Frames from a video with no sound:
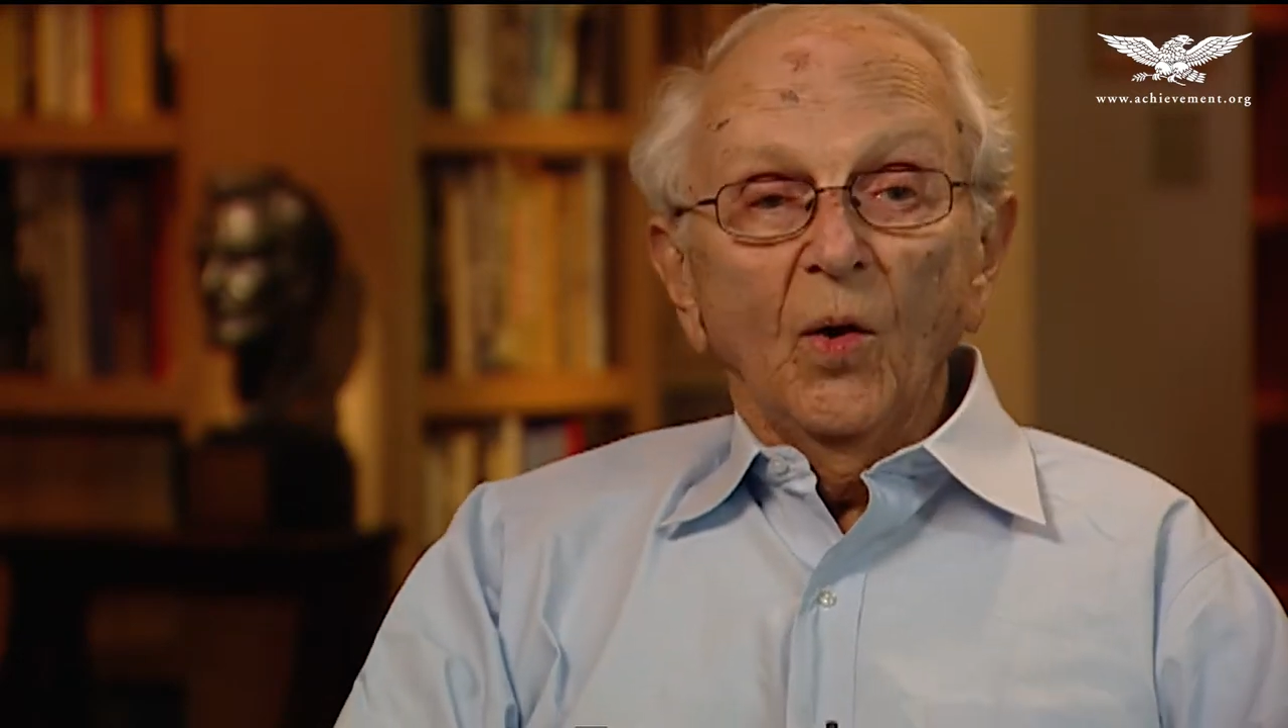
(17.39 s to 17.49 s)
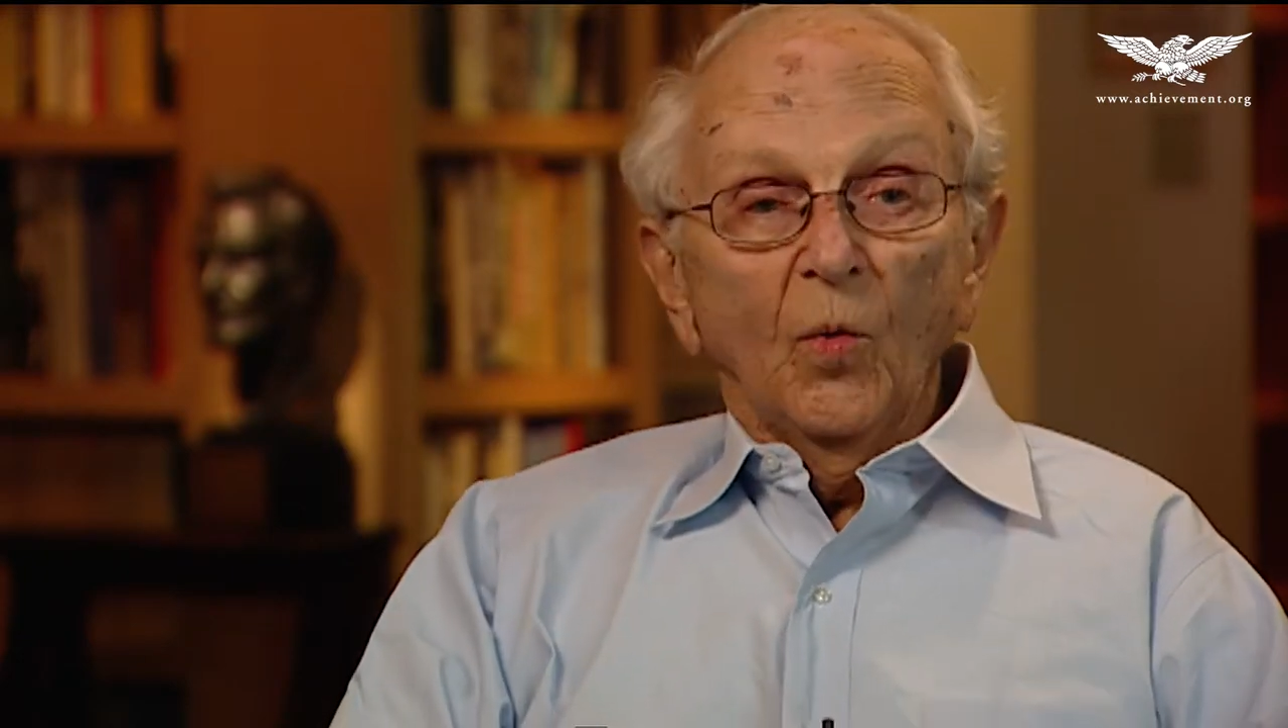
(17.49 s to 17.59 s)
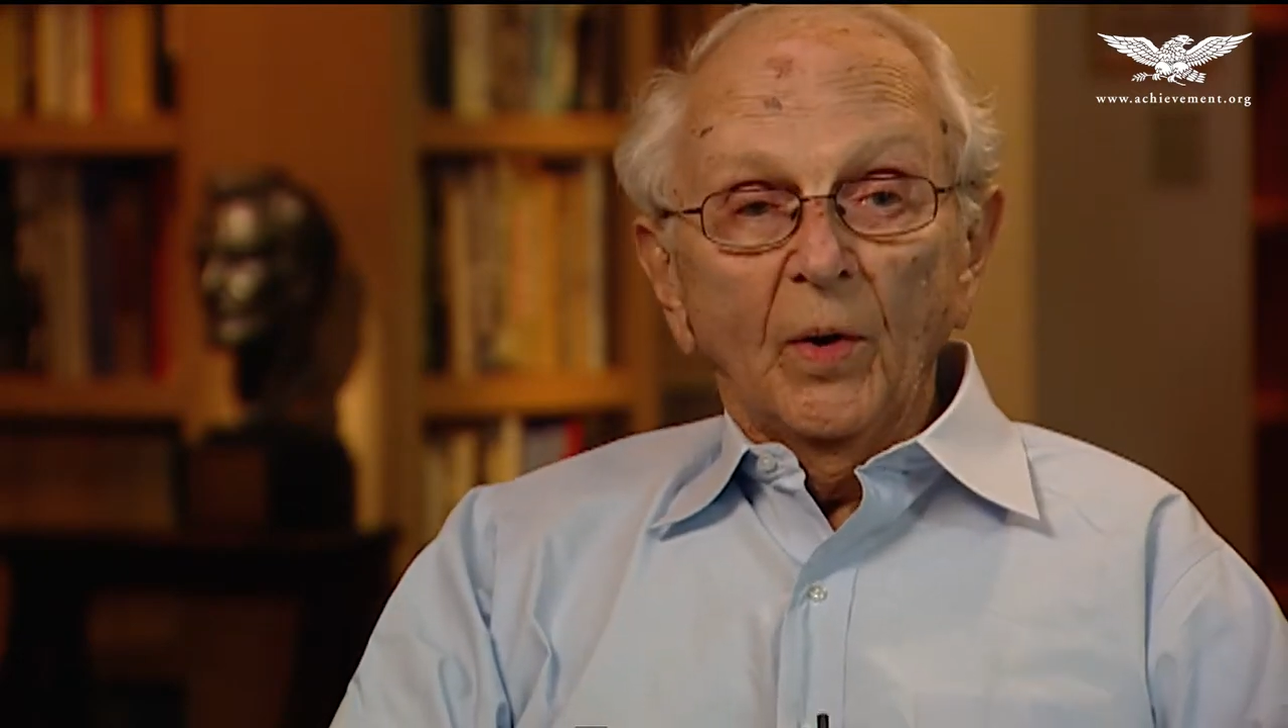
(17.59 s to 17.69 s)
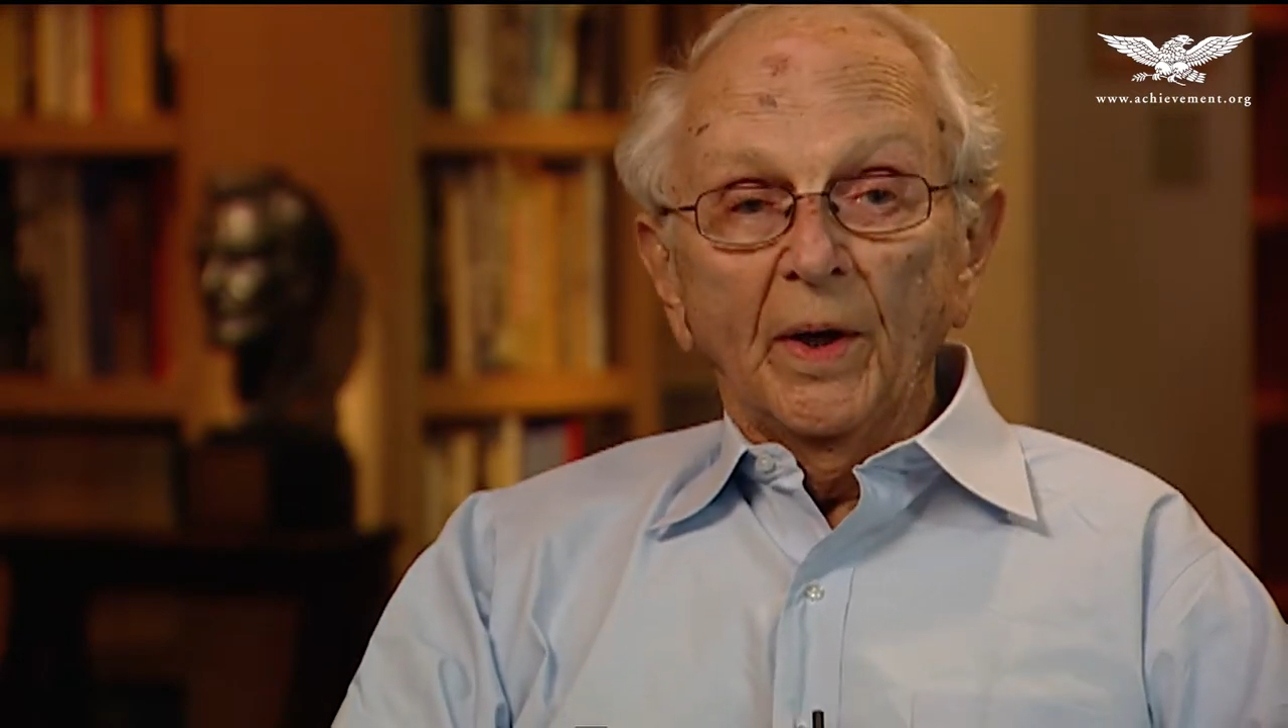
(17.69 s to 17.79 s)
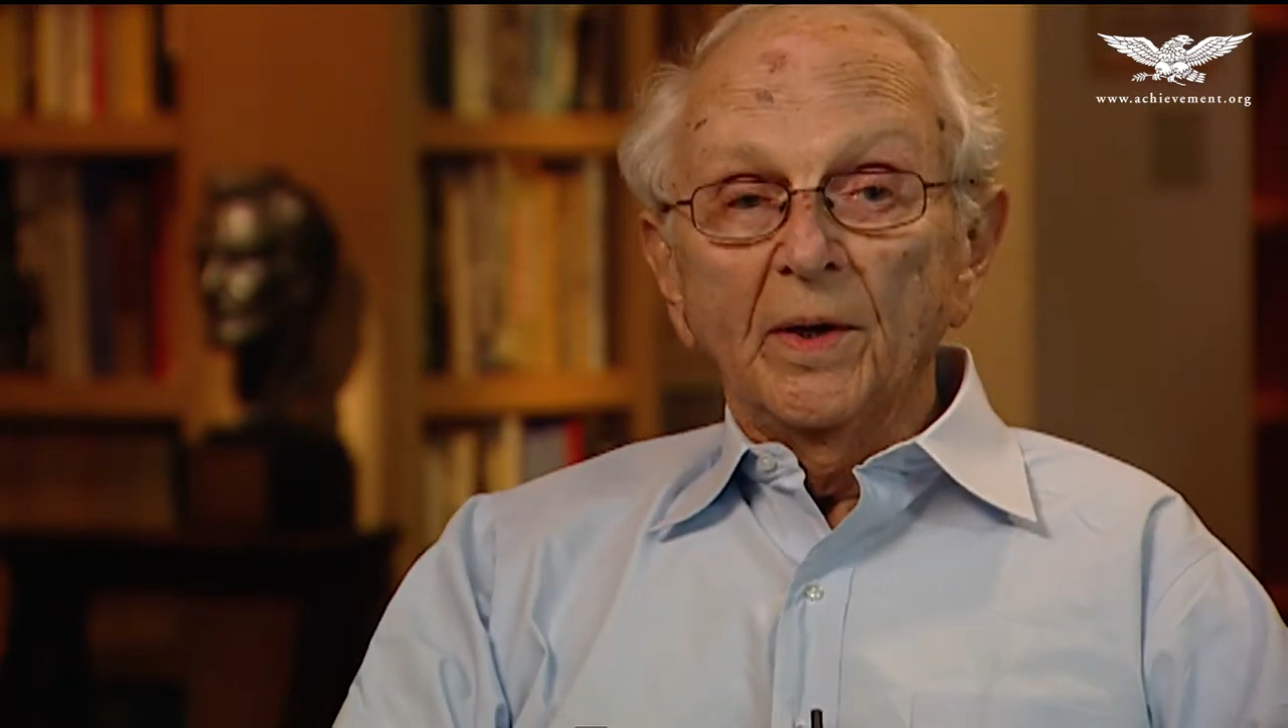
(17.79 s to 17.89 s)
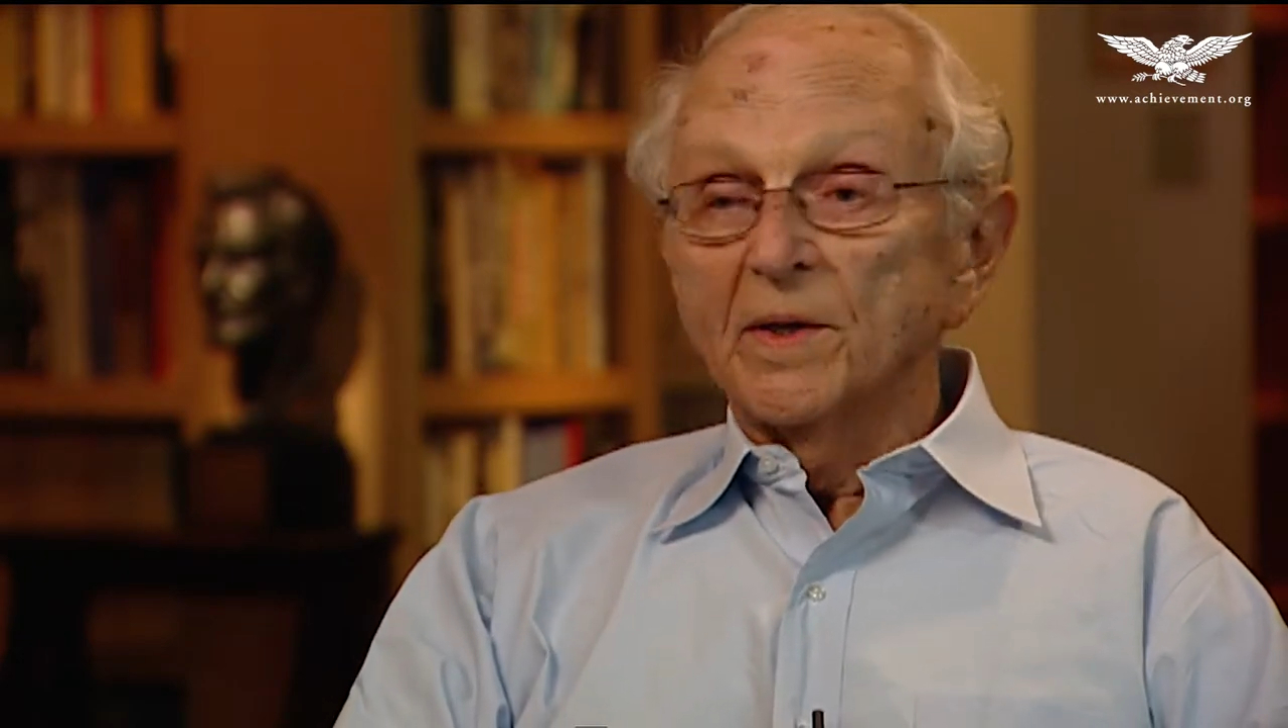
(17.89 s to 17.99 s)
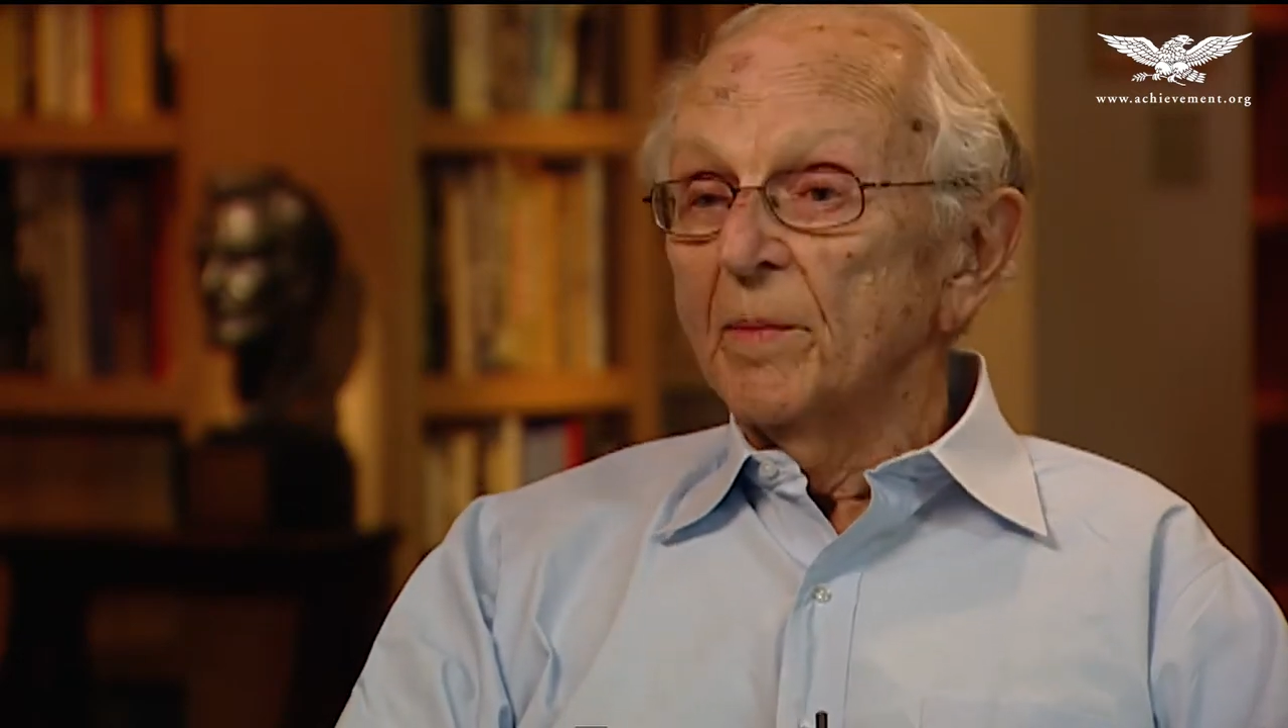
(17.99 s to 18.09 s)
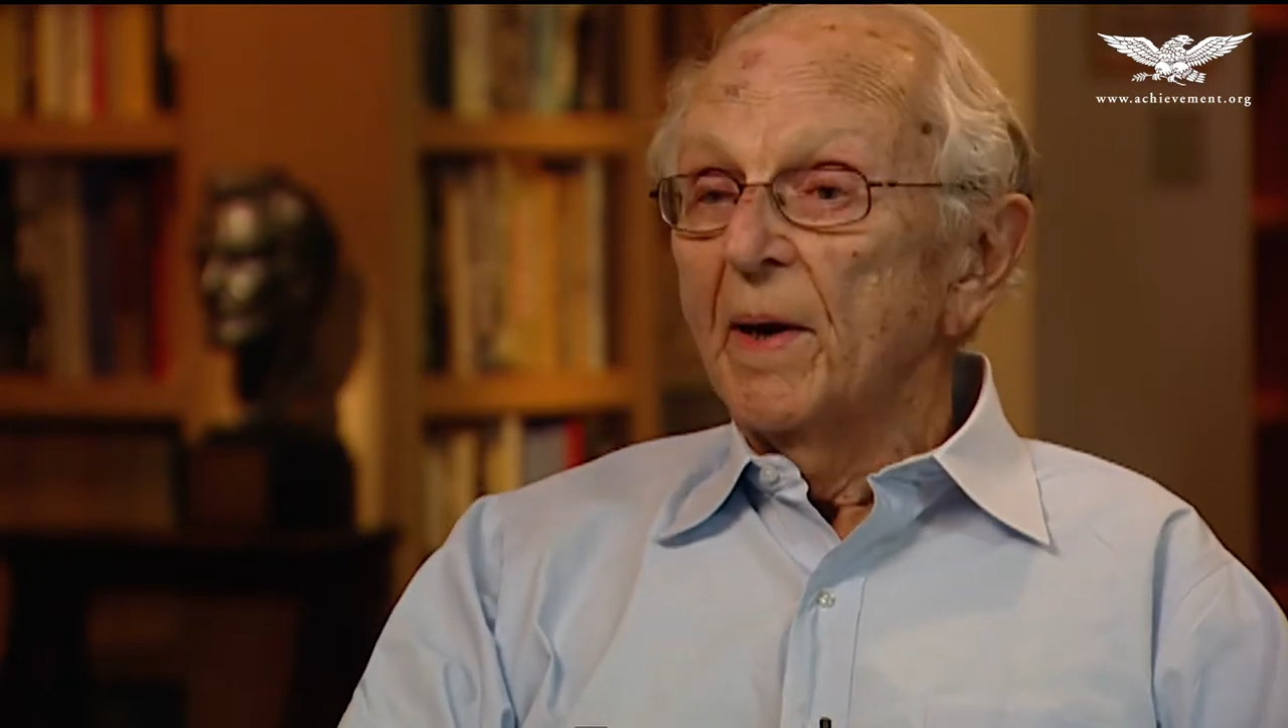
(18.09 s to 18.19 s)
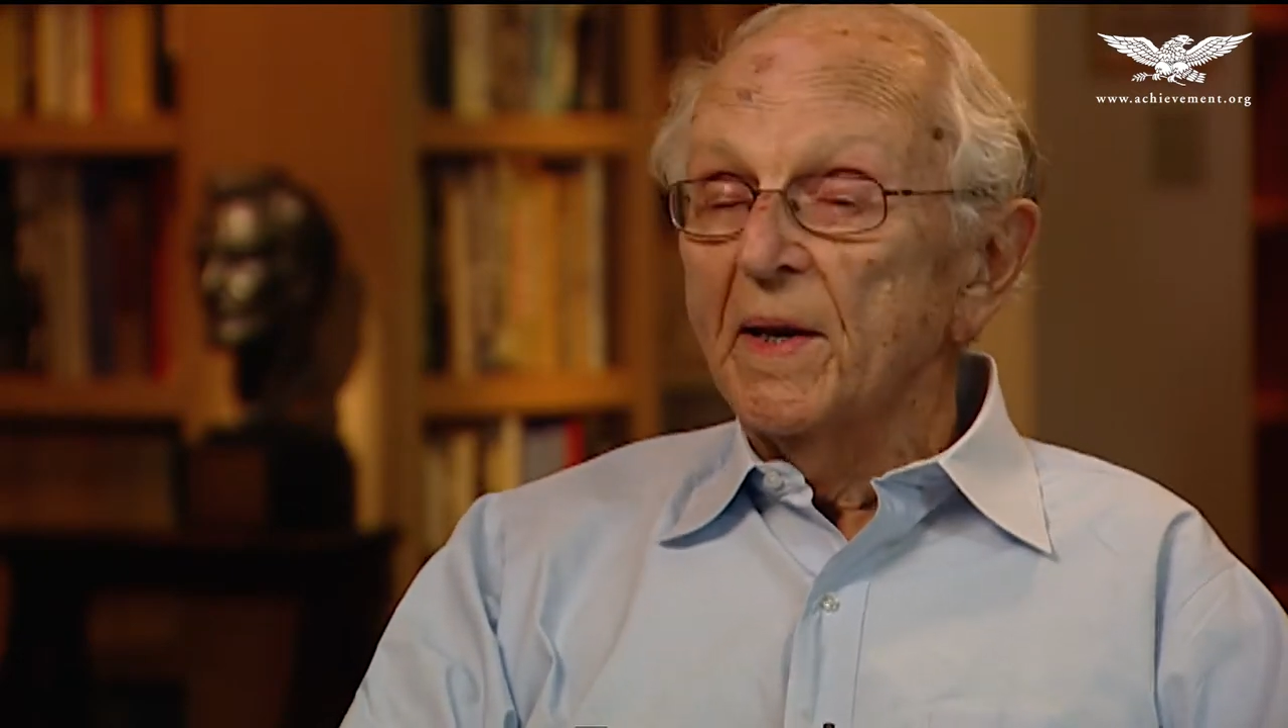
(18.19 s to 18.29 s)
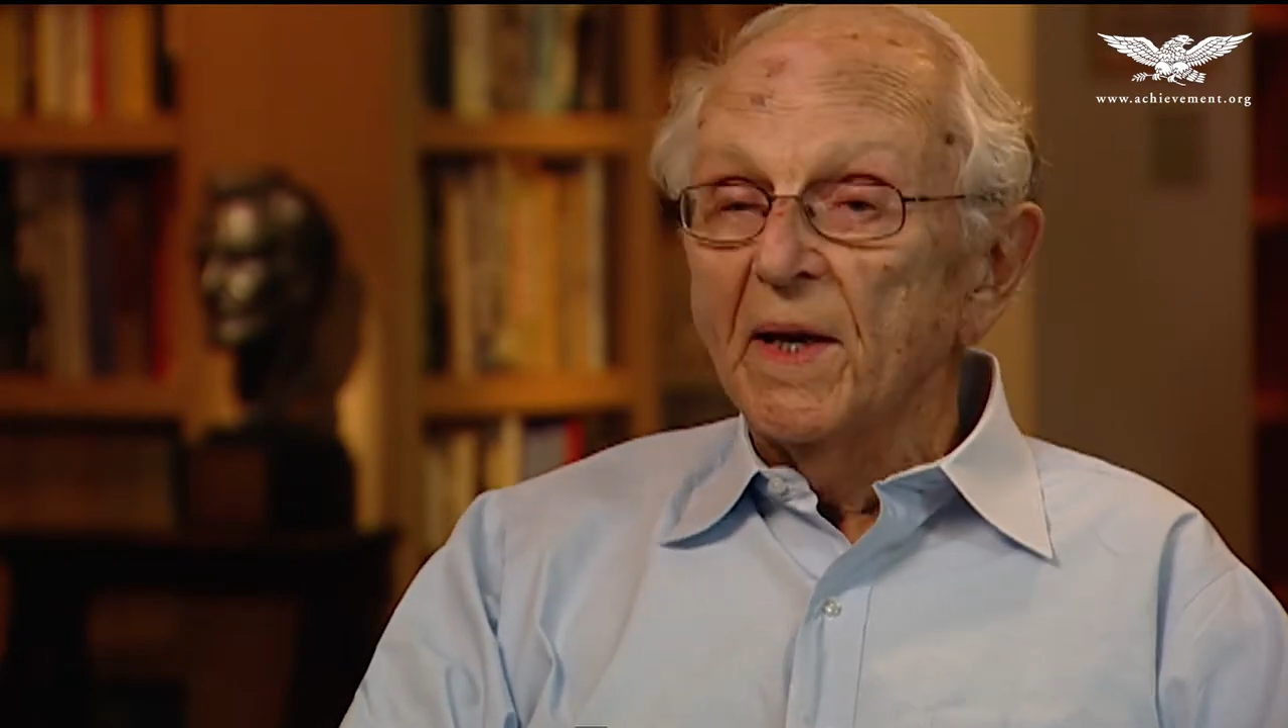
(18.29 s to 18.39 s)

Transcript: when somebody